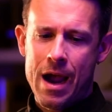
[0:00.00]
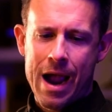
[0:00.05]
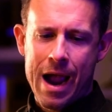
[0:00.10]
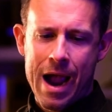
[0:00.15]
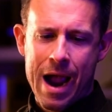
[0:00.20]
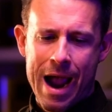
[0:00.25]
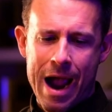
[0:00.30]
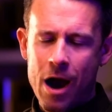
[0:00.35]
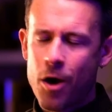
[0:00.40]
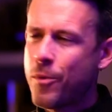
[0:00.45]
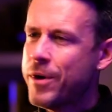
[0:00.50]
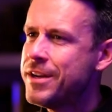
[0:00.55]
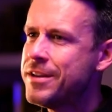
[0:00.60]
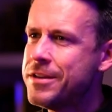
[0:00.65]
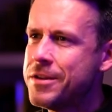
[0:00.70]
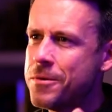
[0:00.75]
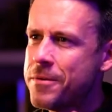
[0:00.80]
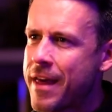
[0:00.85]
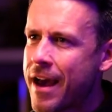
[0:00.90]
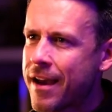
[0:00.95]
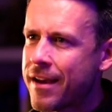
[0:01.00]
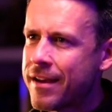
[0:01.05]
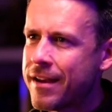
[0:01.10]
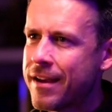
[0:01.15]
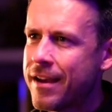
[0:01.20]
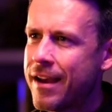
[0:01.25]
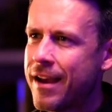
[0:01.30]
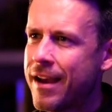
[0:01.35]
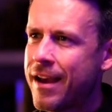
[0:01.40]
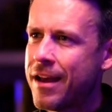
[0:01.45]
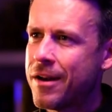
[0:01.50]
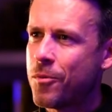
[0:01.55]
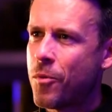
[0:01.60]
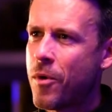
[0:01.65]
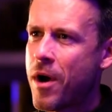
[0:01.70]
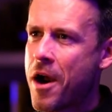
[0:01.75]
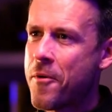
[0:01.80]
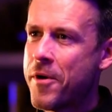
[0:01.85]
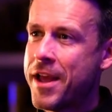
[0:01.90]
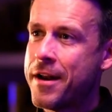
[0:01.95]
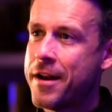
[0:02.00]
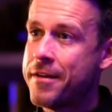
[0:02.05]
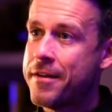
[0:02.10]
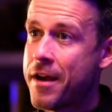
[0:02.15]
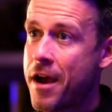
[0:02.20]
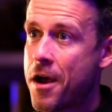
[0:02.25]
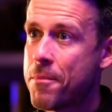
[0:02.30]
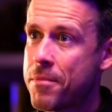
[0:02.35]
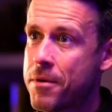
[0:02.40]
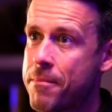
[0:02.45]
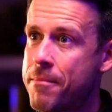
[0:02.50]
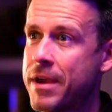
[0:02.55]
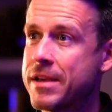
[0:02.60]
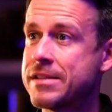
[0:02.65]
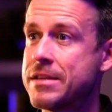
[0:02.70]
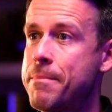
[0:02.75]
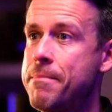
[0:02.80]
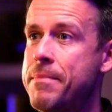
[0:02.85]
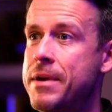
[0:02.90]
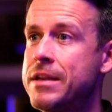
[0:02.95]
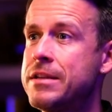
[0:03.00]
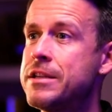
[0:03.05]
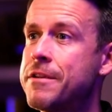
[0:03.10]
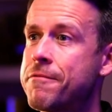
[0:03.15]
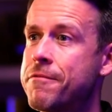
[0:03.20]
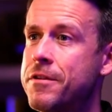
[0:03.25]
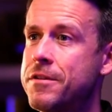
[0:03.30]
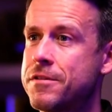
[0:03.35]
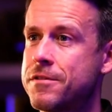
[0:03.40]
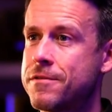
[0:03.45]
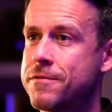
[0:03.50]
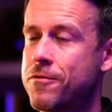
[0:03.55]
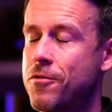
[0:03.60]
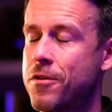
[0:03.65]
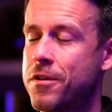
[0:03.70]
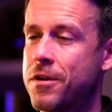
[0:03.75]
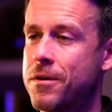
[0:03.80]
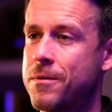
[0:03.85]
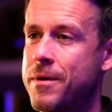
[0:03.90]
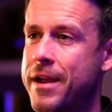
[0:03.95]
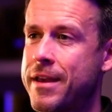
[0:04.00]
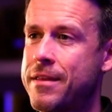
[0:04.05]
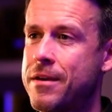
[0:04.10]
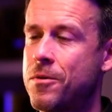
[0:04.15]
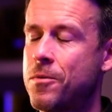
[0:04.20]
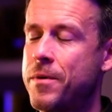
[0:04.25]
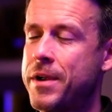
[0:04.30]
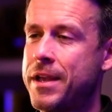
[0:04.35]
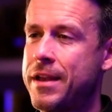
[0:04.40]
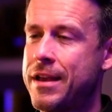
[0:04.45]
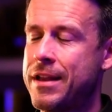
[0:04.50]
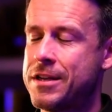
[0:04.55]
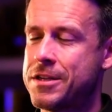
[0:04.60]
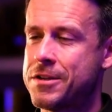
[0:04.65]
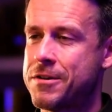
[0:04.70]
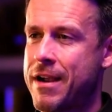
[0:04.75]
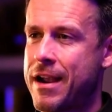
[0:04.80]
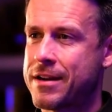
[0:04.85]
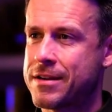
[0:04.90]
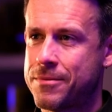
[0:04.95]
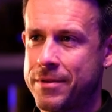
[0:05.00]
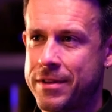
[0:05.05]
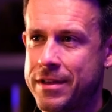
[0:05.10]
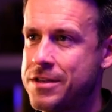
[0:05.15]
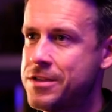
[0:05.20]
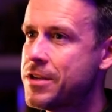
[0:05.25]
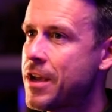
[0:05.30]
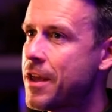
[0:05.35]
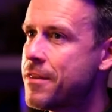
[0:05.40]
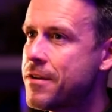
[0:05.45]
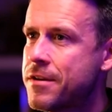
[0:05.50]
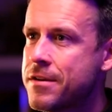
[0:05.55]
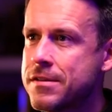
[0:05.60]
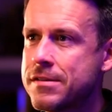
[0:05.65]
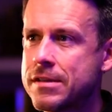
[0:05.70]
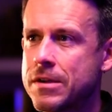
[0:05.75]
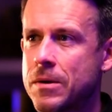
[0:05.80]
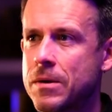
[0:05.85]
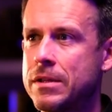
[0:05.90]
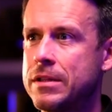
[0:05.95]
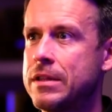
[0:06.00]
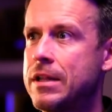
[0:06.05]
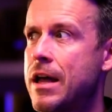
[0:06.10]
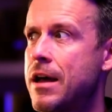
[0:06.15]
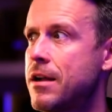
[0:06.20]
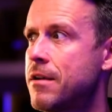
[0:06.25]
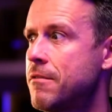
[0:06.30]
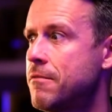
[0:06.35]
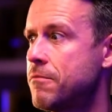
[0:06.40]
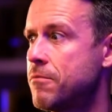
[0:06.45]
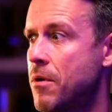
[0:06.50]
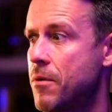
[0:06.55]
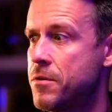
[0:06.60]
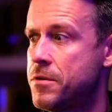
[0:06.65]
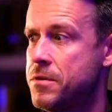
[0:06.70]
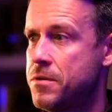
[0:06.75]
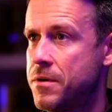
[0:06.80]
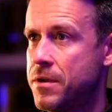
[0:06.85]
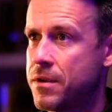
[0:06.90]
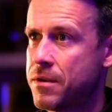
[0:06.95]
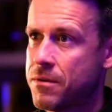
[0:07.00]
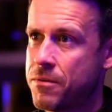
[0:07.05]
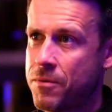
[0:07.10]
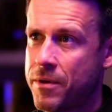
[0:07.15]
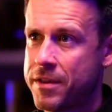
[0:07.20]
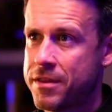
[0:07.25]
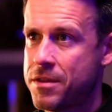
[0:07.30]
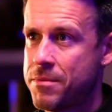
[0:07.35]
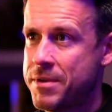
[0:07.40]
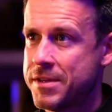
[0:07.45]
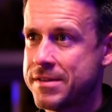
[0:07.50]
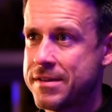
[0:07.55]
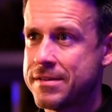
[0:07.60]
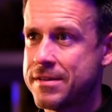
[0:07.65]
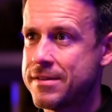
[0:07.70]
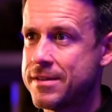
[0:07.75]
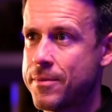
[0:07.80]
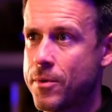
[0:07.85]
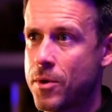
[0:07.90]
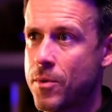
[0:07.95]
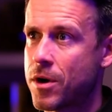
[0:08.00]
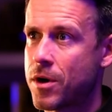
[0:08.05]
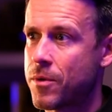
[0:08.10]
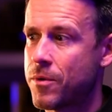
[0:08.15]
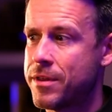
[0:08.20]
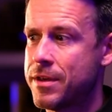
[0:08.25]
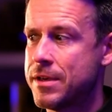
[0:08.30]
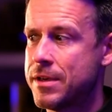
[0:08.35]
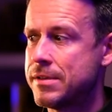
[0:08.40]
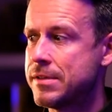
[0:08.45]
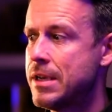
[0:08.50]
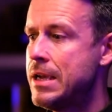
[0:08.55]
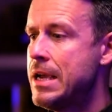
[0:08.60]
How we do that and where we end up makes a big difference for the way that we interact with each other. So a lot of what we're doing with the businesses that we work with is,